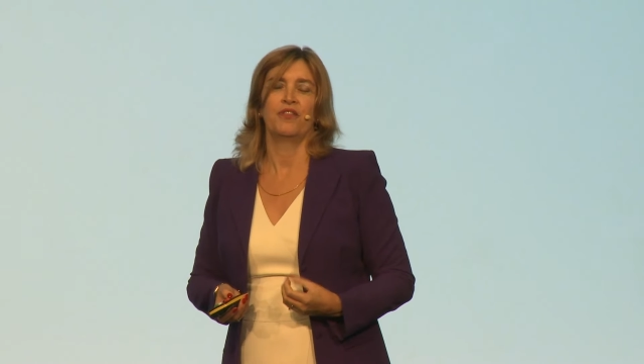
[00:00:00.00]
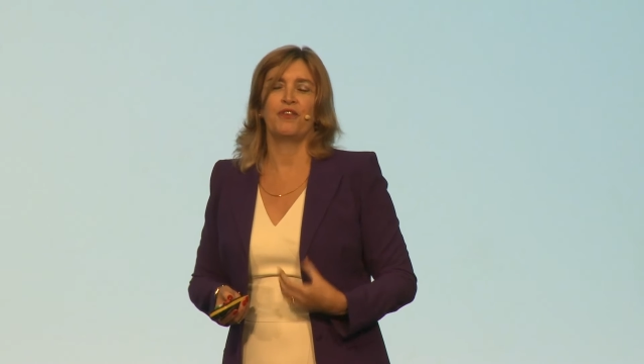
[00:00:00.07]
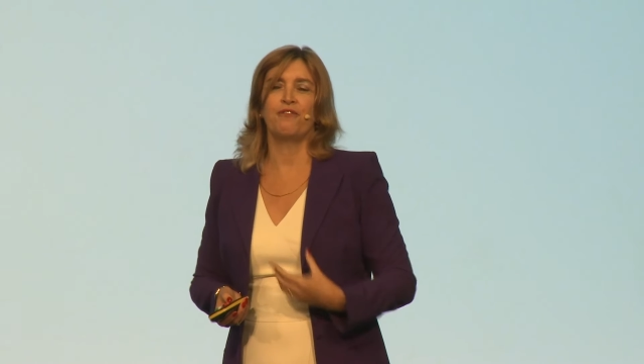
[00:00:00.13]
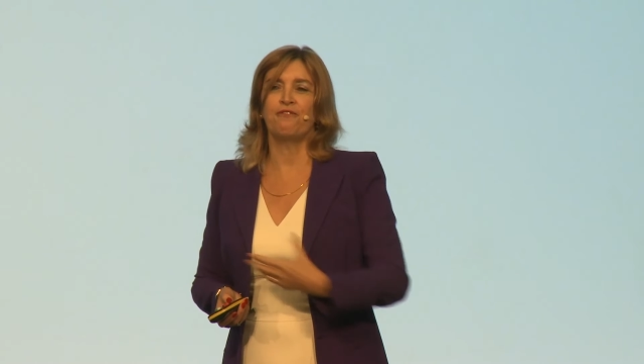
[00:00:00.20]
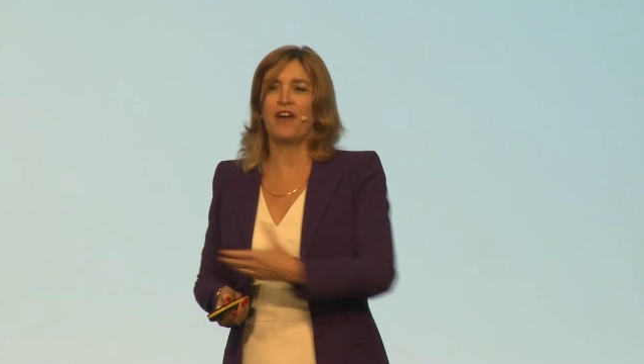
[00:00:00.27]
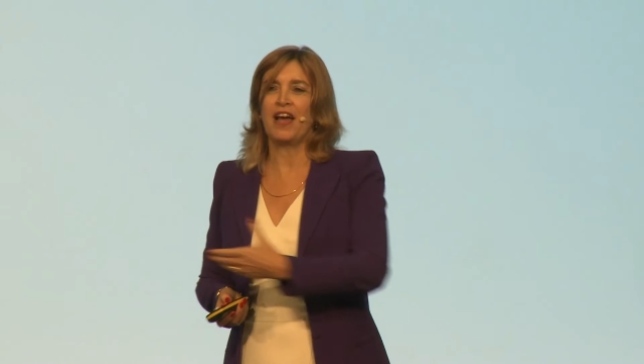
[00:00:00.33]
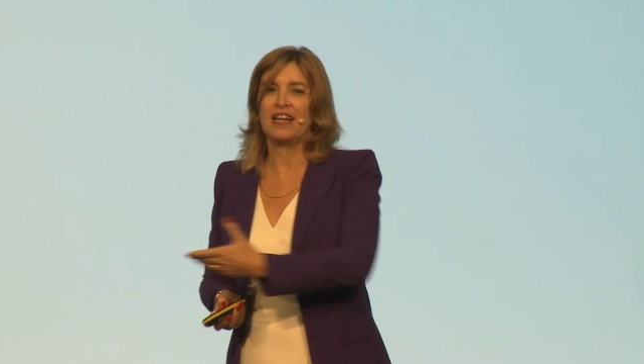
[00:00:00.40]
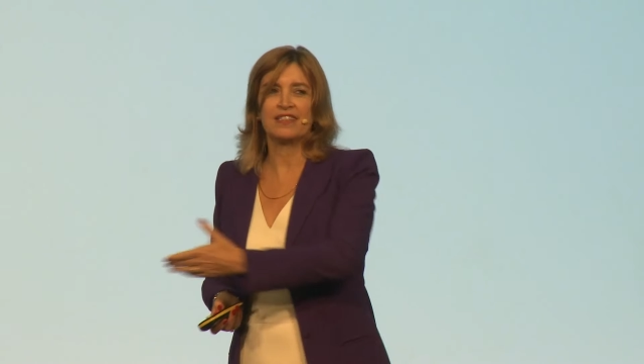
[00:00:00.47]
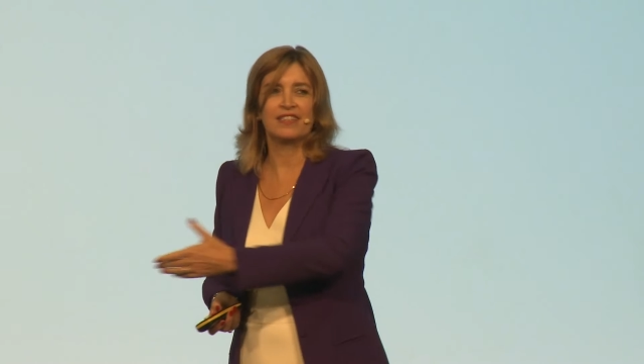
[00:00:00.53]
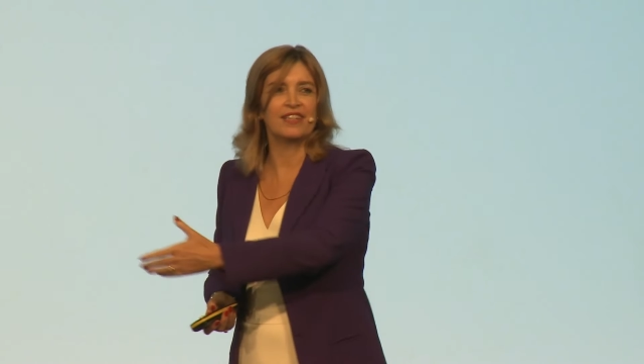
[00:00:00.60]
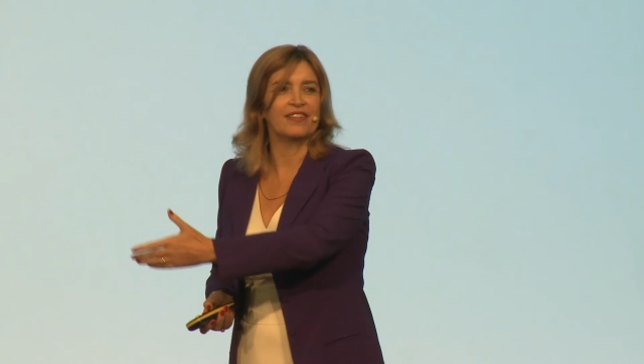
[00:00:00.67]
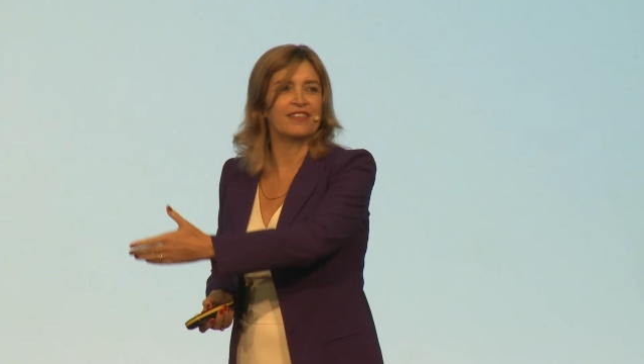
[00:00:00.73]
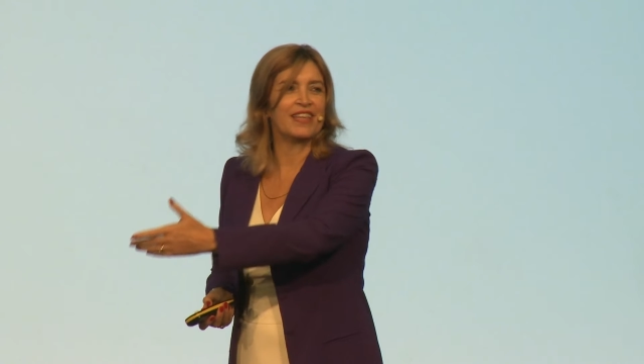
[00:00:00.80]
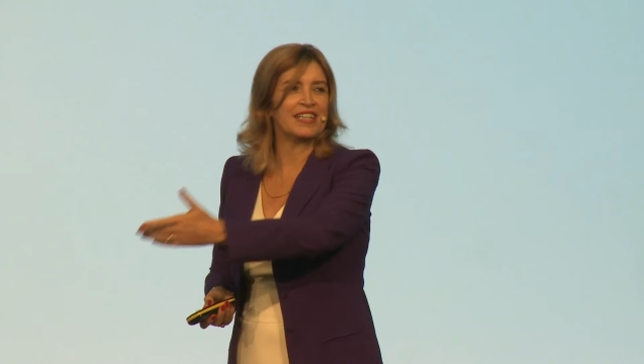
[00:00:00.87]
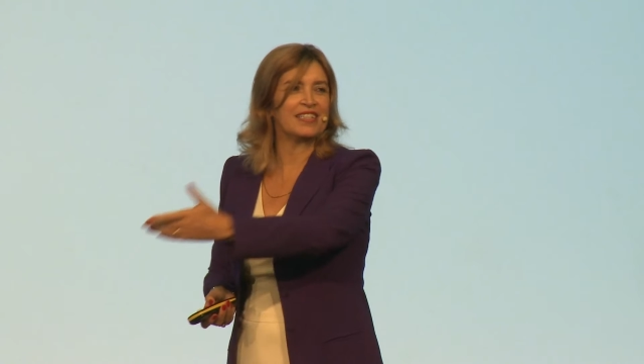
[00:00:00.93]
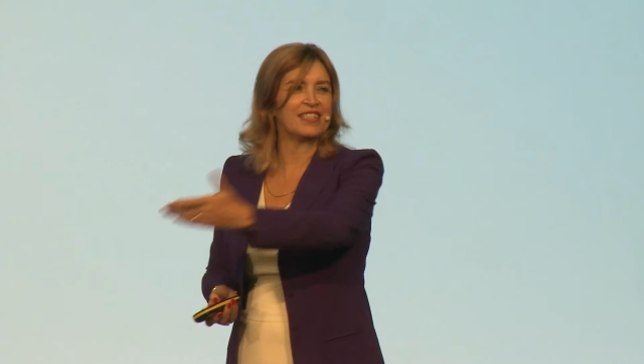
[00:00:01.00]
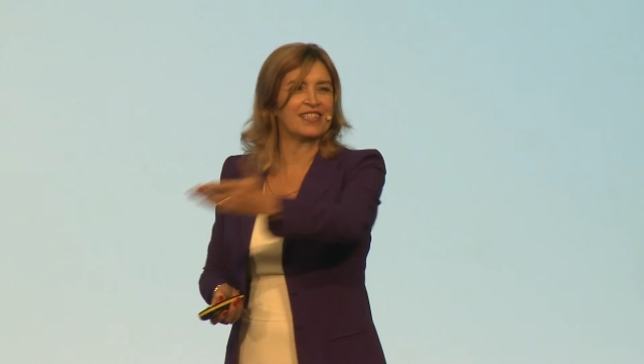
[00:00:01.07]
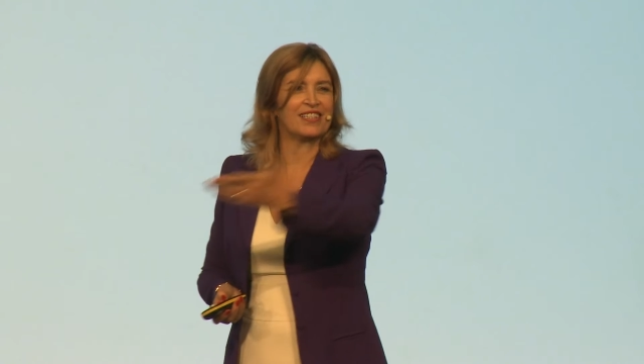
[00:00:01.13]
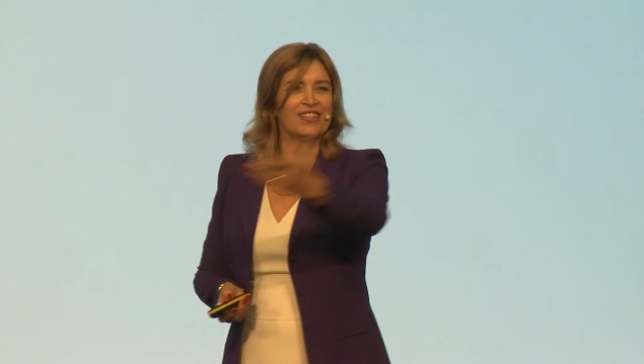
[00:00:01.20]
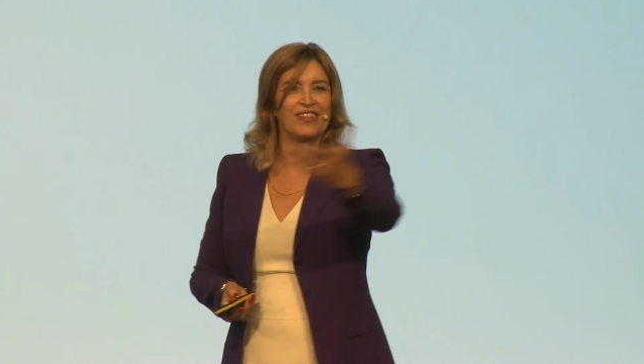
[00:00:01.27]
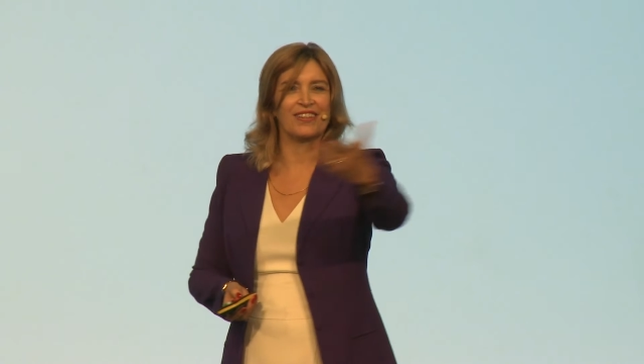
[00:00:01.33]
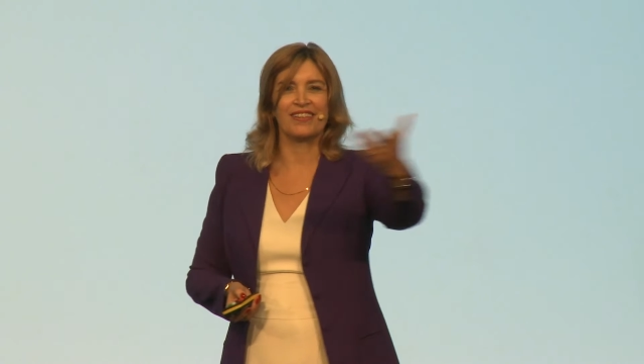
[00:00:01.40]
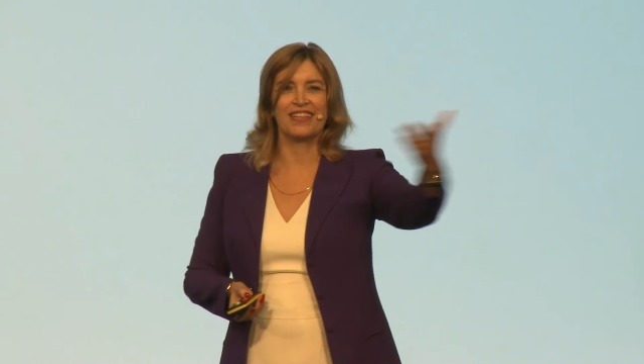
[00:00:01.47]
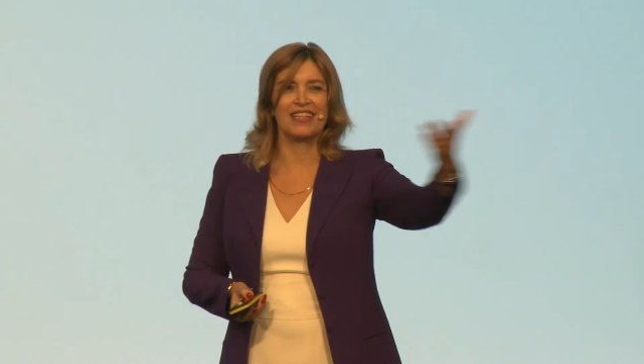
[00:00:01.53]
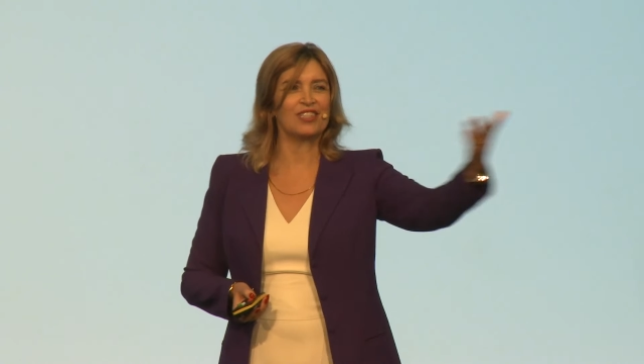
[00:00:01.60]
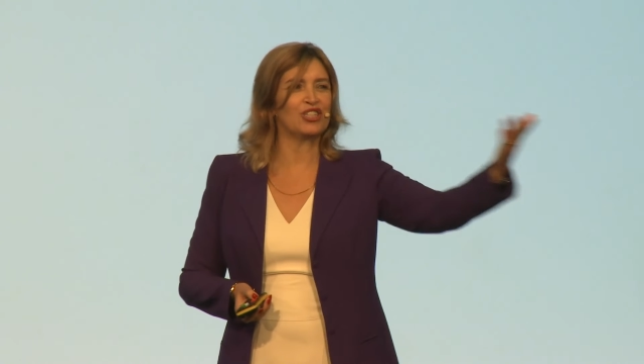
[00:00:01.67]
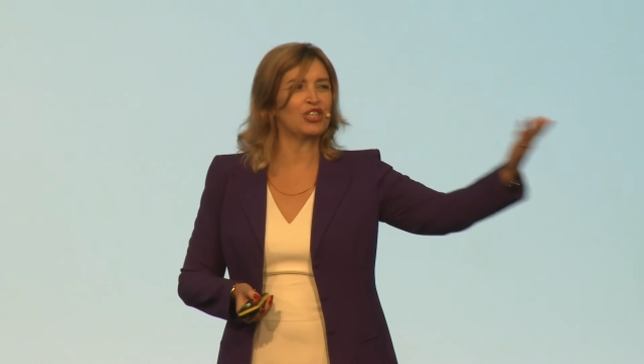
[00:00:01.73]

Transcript: The fact that there's, this